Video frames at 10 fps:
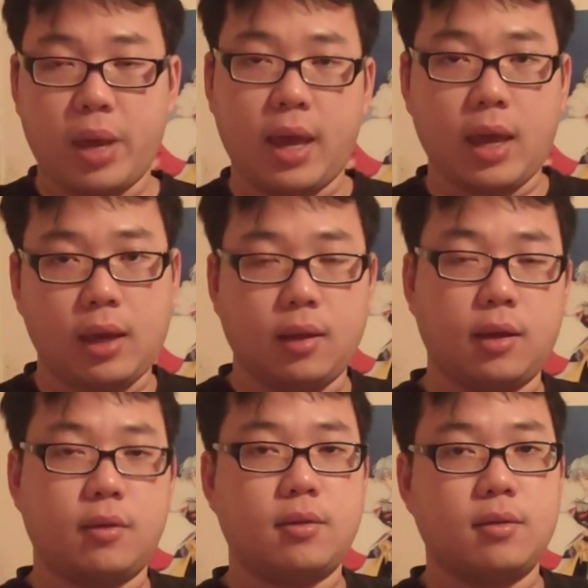paying
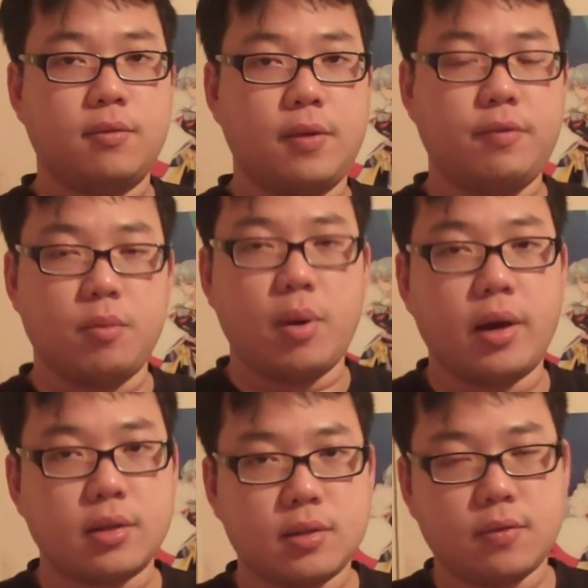like fifty
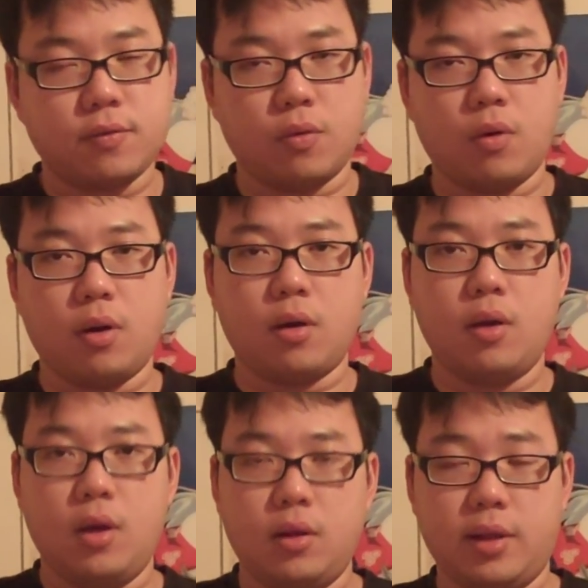bucks for
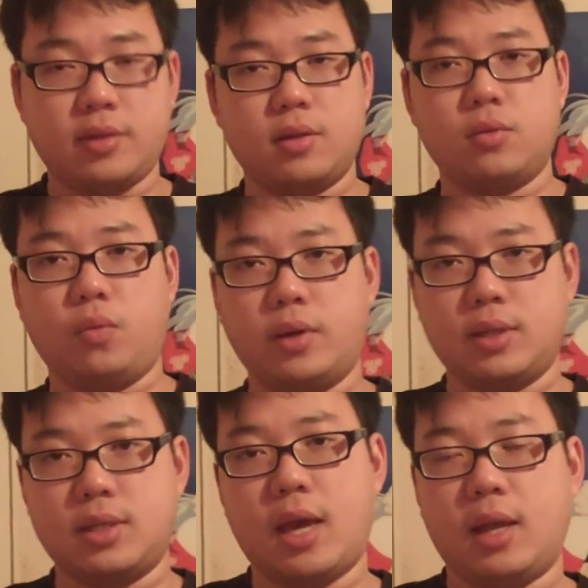lesson one
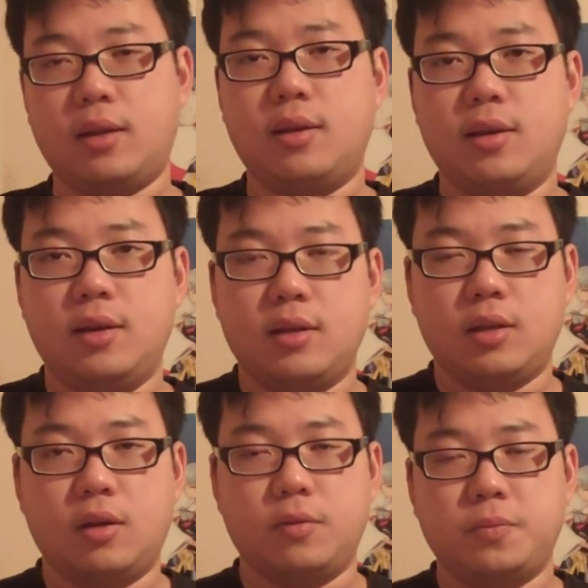to ten,
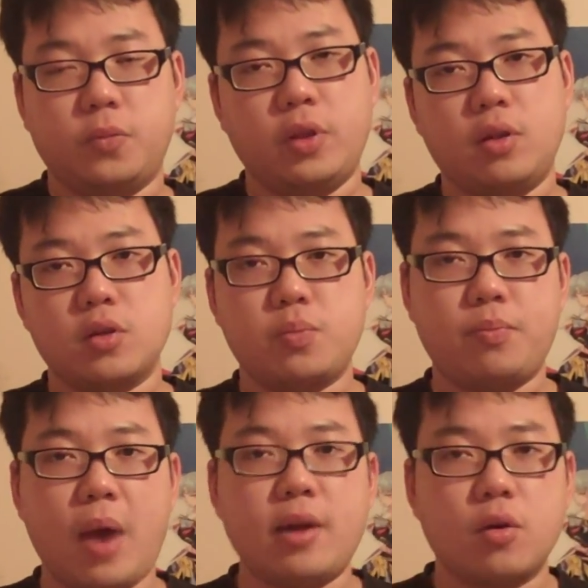you know, when there's
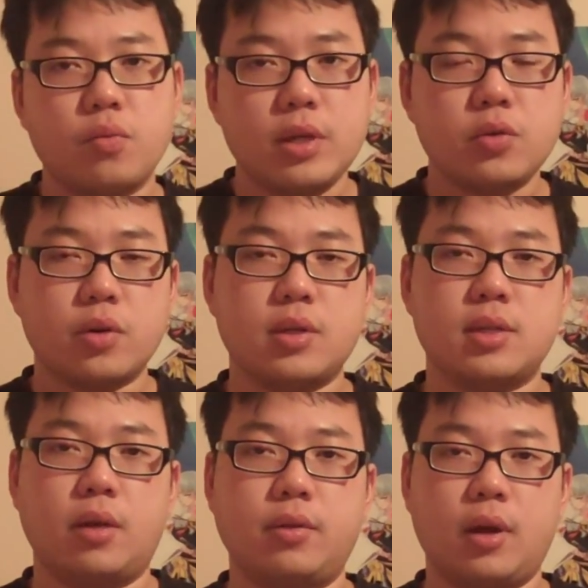better
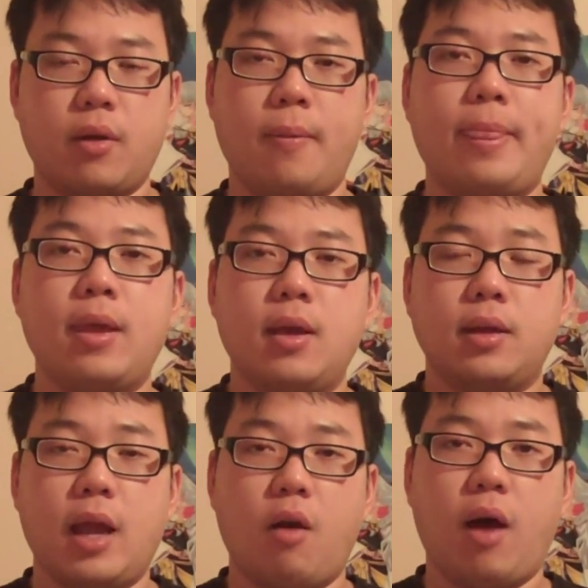resources out there.
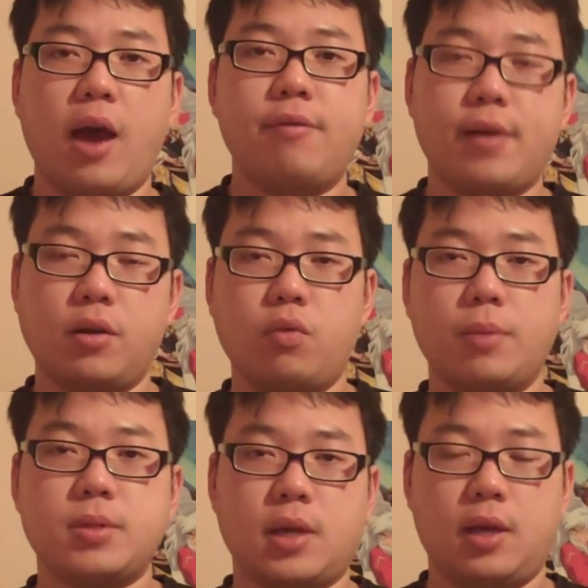Now I found a
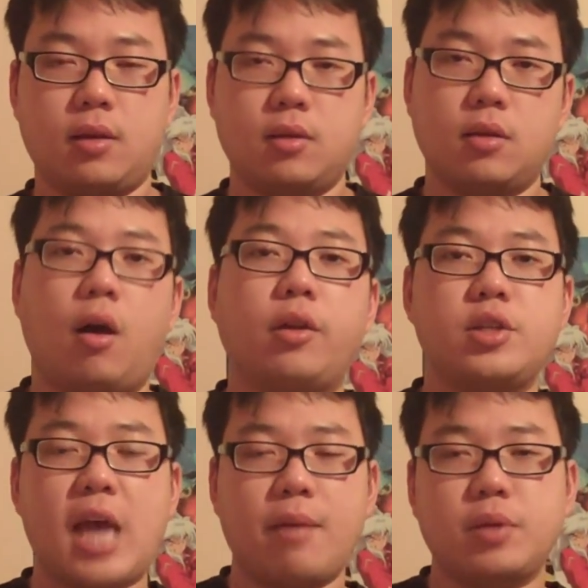website
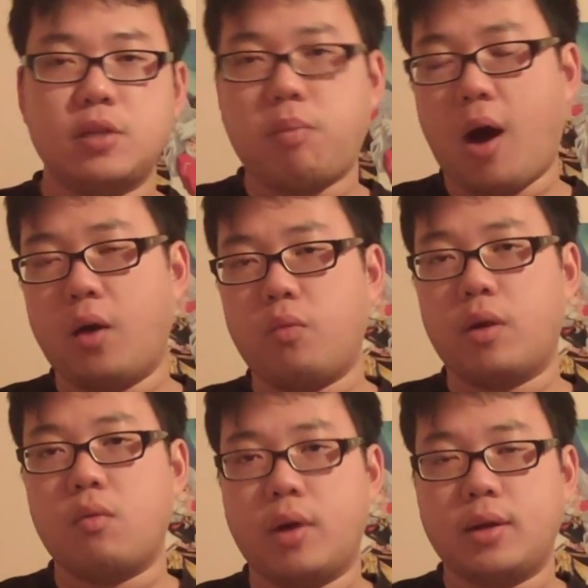called
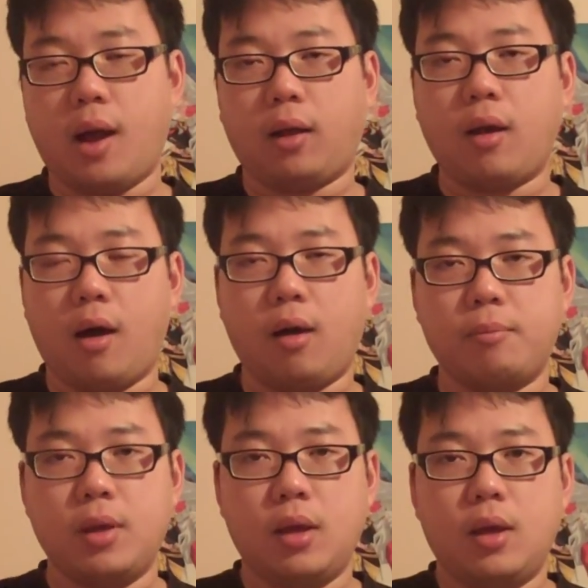JapanesePod101.com.
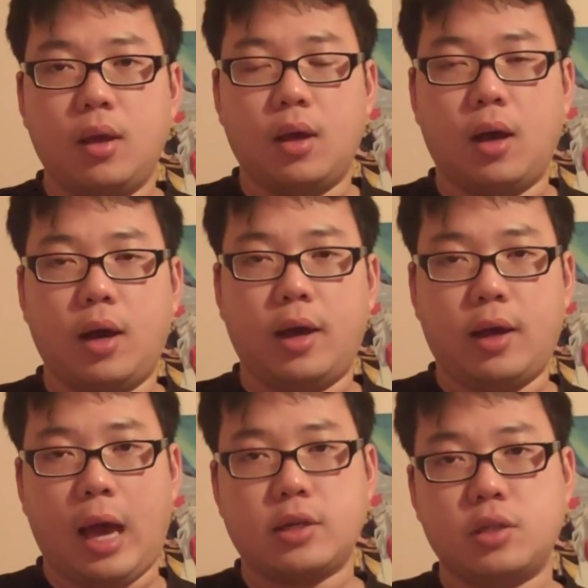Uh,
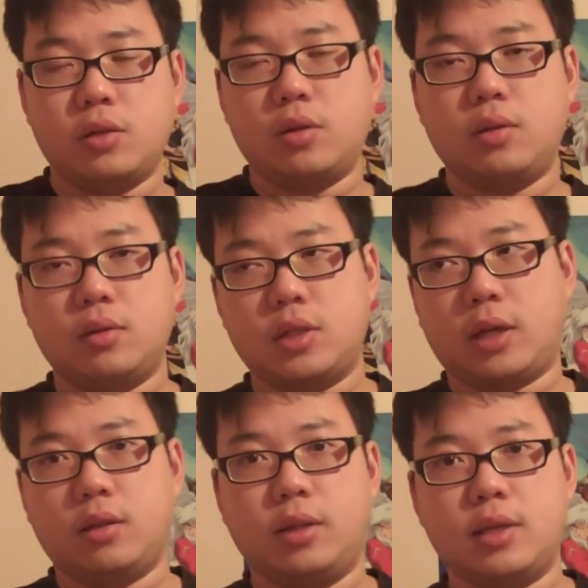actually, you can
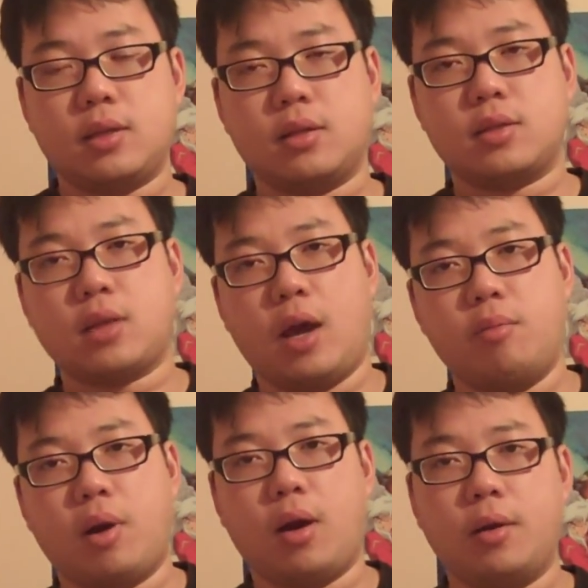check the link in the
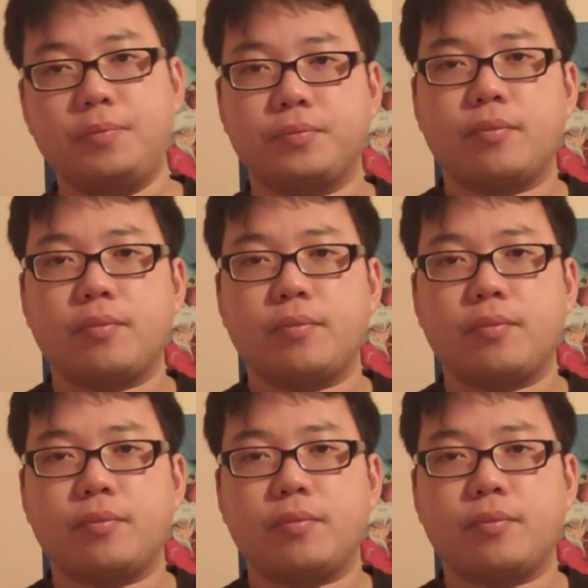sidebar.